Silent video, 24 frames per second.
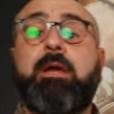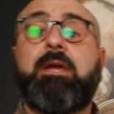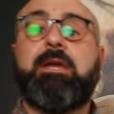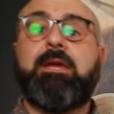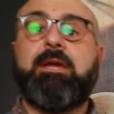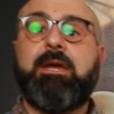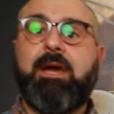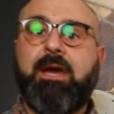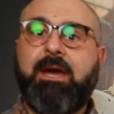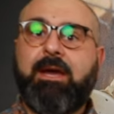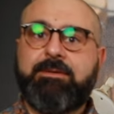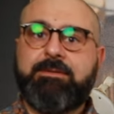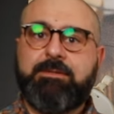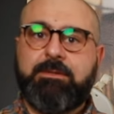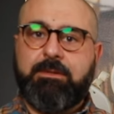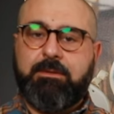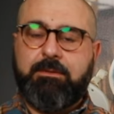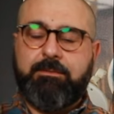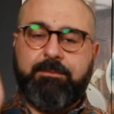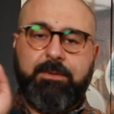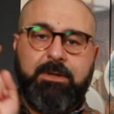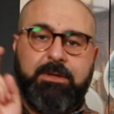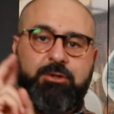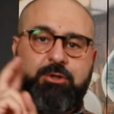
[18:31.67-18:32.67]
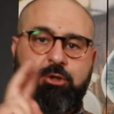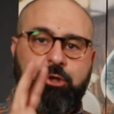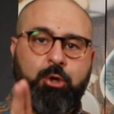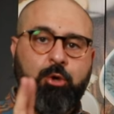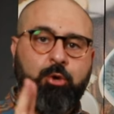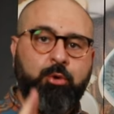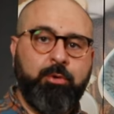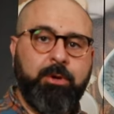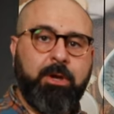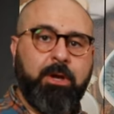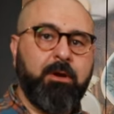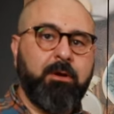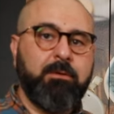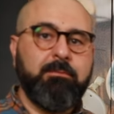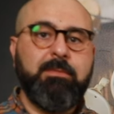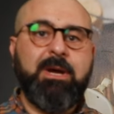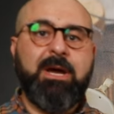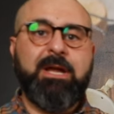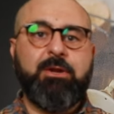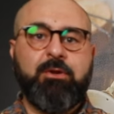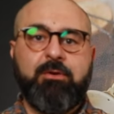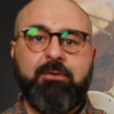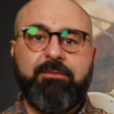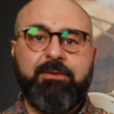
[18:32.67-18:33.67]
Yes, a two-year
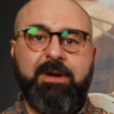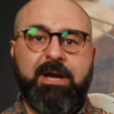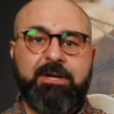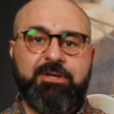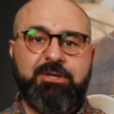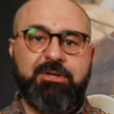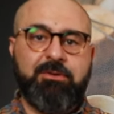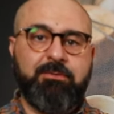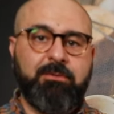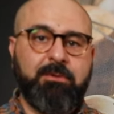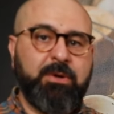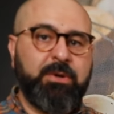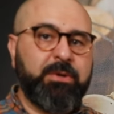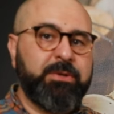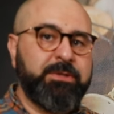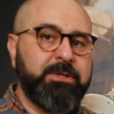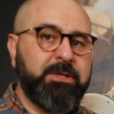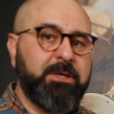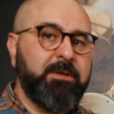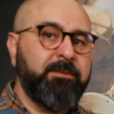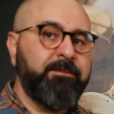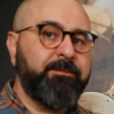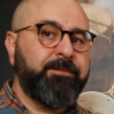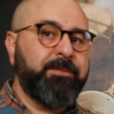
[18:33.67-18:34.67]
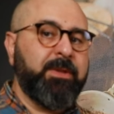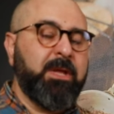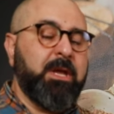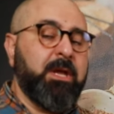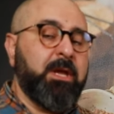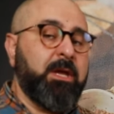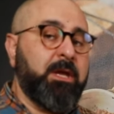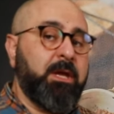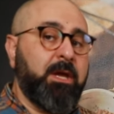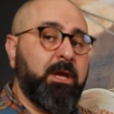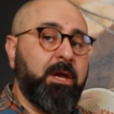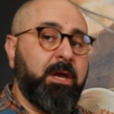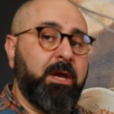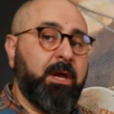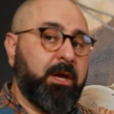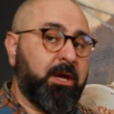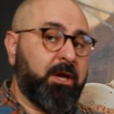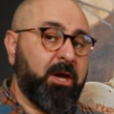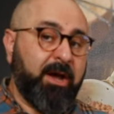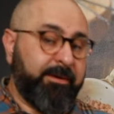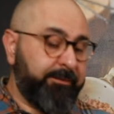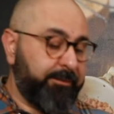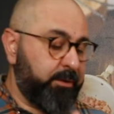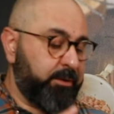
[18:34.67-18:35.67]
manufacturer warranty uh,
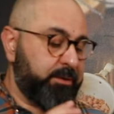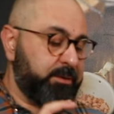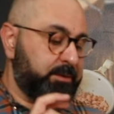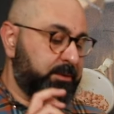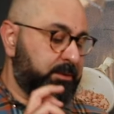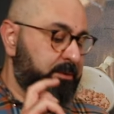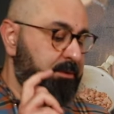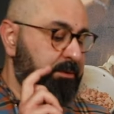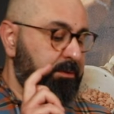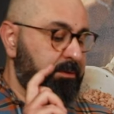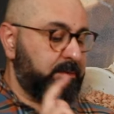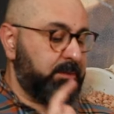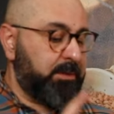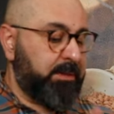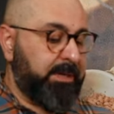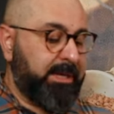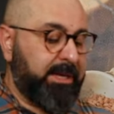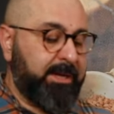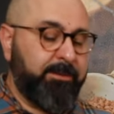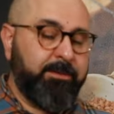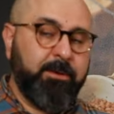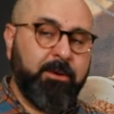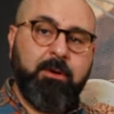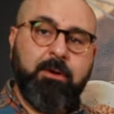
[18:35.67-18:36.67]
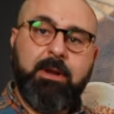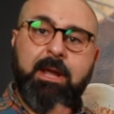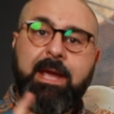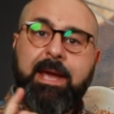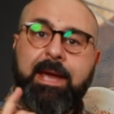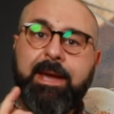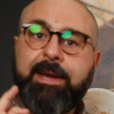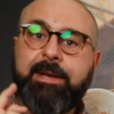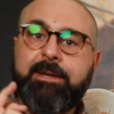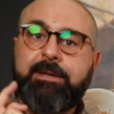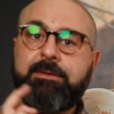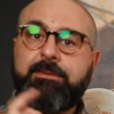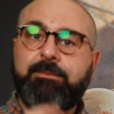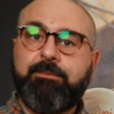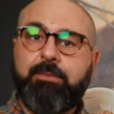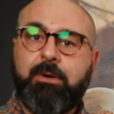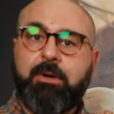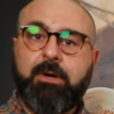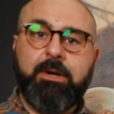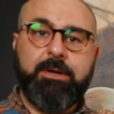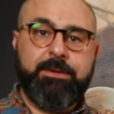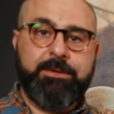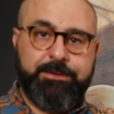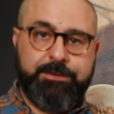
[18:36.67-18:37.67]
covers labor and
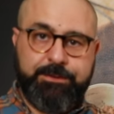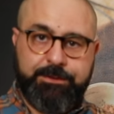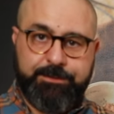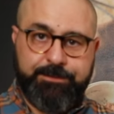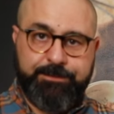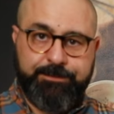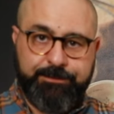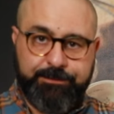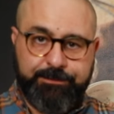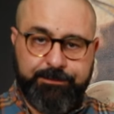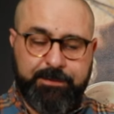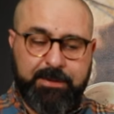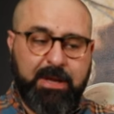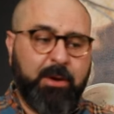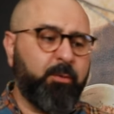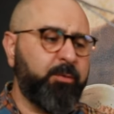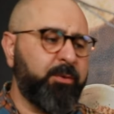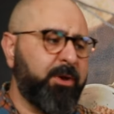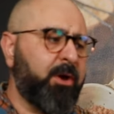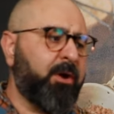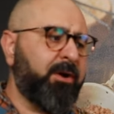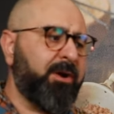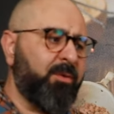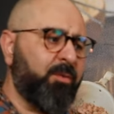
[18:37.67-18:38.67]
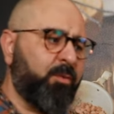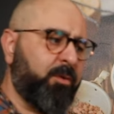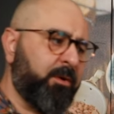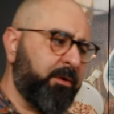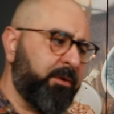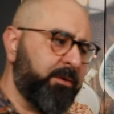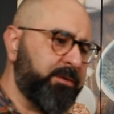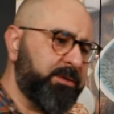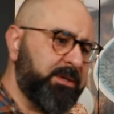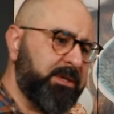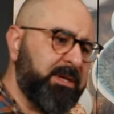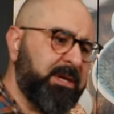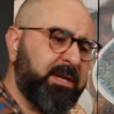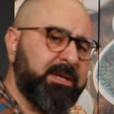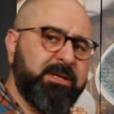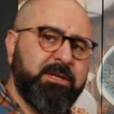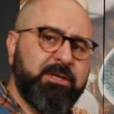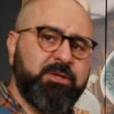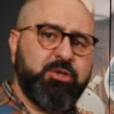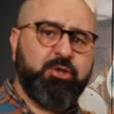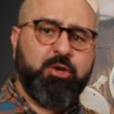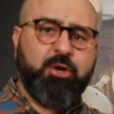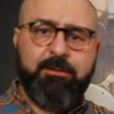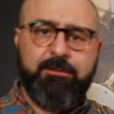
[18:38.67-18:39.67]
parts. Now we are a warranty and a
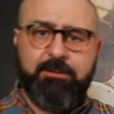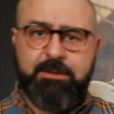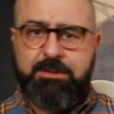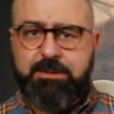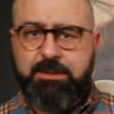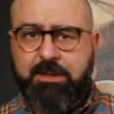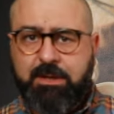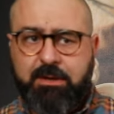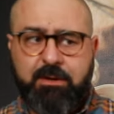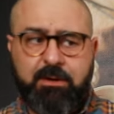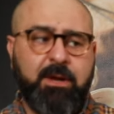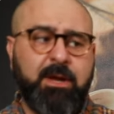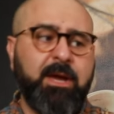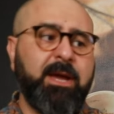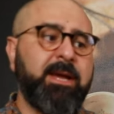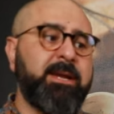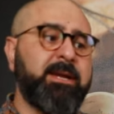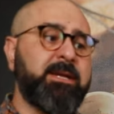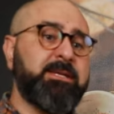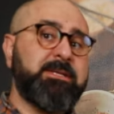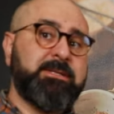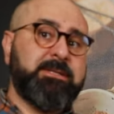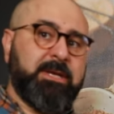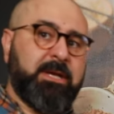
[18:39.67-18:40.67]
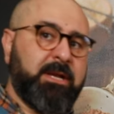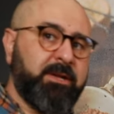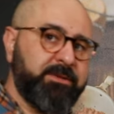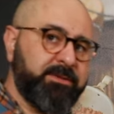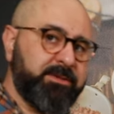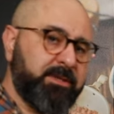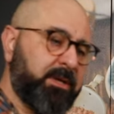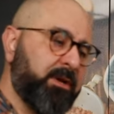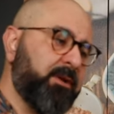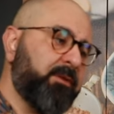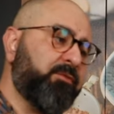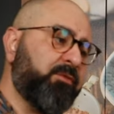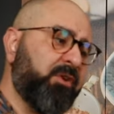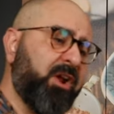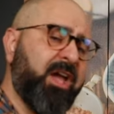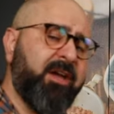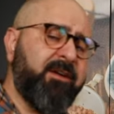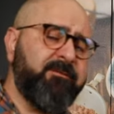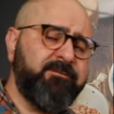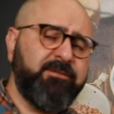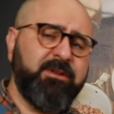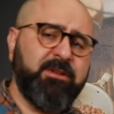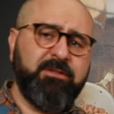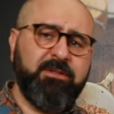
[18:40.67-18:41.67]
service center and a sales center for
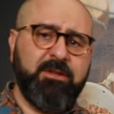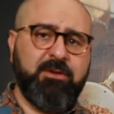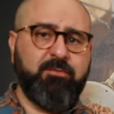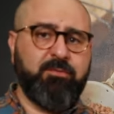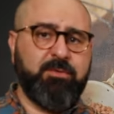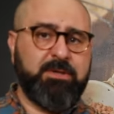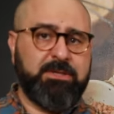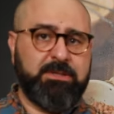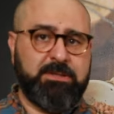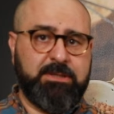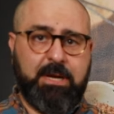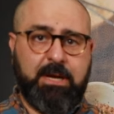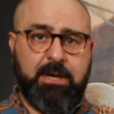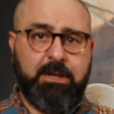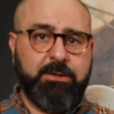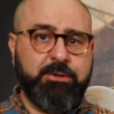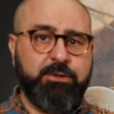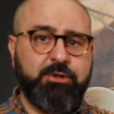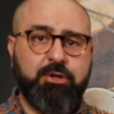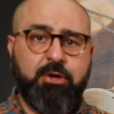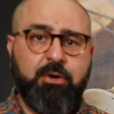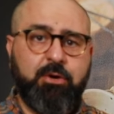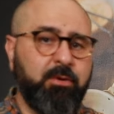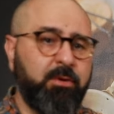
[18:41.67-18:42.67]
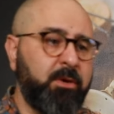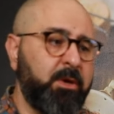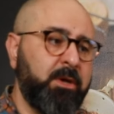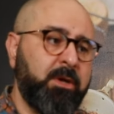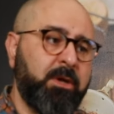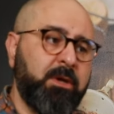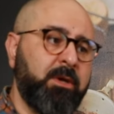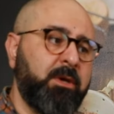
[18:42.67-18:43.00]
everything we sell. So